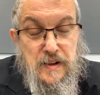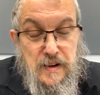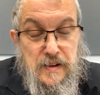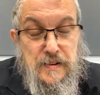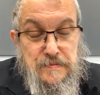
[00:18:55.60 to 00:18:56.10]

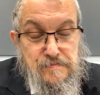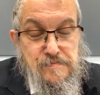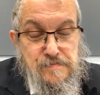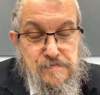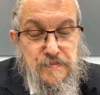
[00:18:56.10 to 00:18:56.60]
um,
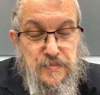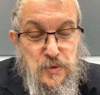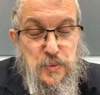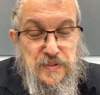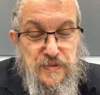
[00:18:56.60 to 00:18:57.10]
to
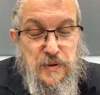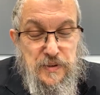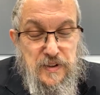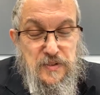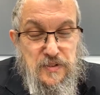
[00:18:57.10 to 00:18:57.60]

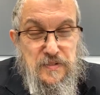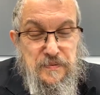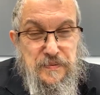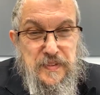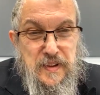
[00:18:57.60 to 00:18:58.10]
refocus
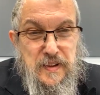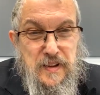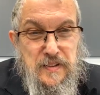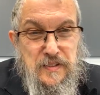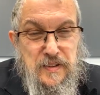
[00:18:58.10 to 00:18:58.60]

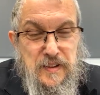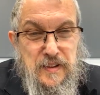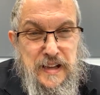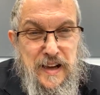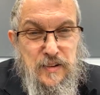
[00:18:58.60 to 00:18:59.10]
and to
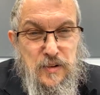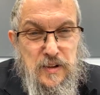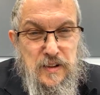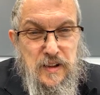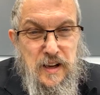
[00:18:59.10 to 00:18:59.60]
now look
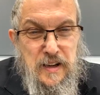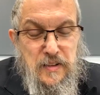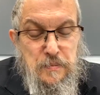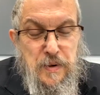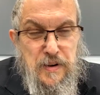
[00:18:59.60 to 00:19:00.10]
at
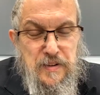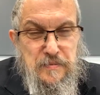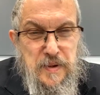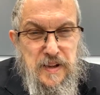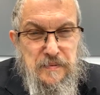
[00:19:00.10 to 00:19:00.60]
another part of
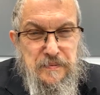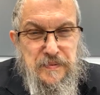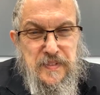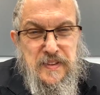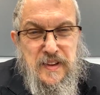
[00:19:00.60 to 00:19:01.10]
me
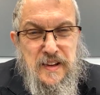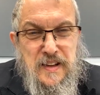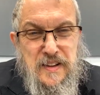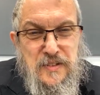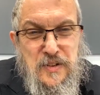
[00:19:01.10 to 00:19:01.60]
that
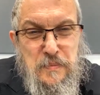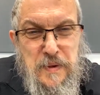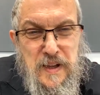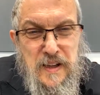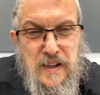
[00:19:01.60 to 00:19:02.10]
needs to
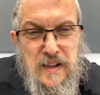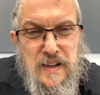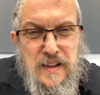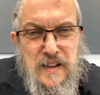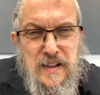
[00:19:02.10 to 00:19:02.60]
be
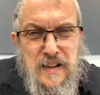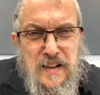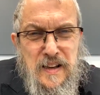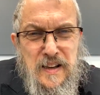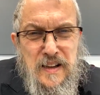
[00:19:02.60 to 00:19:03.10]

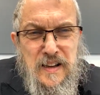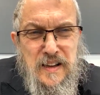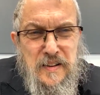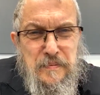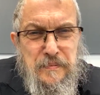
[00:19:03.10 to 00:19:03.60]

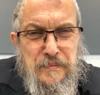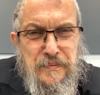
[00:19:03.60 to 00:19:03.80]
um,